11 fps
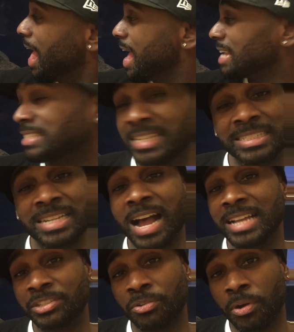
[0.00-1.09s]
as these
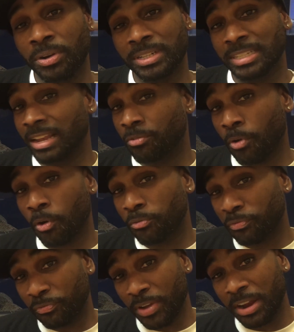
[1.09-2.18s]
guys grow, because they
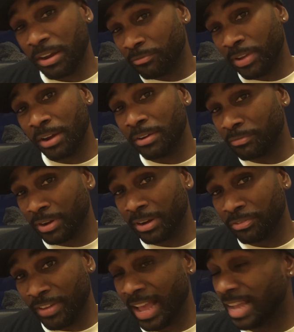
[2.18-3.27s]
grow very, very, very
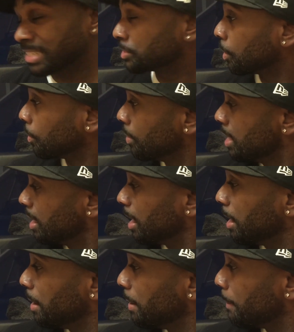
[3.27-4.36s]
fast. So
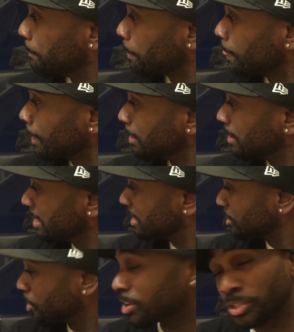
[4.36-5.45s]
this
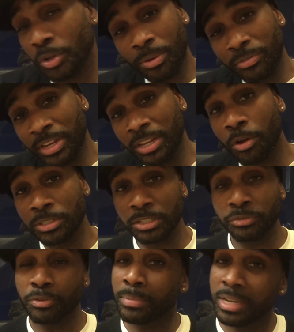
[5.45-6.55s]
is also a video
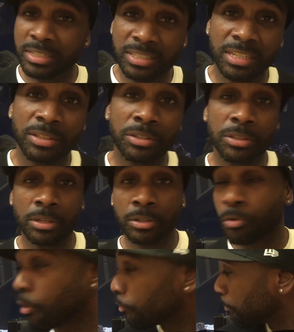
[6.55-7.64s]
just for me to see the
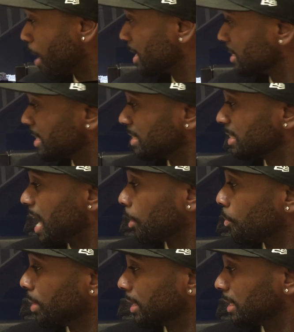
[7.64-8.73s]
growth process and how
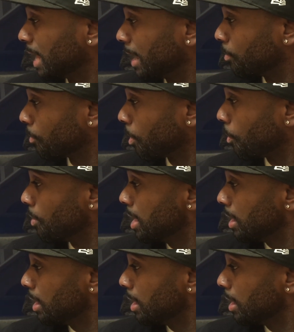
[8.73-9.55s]
quickly they grow.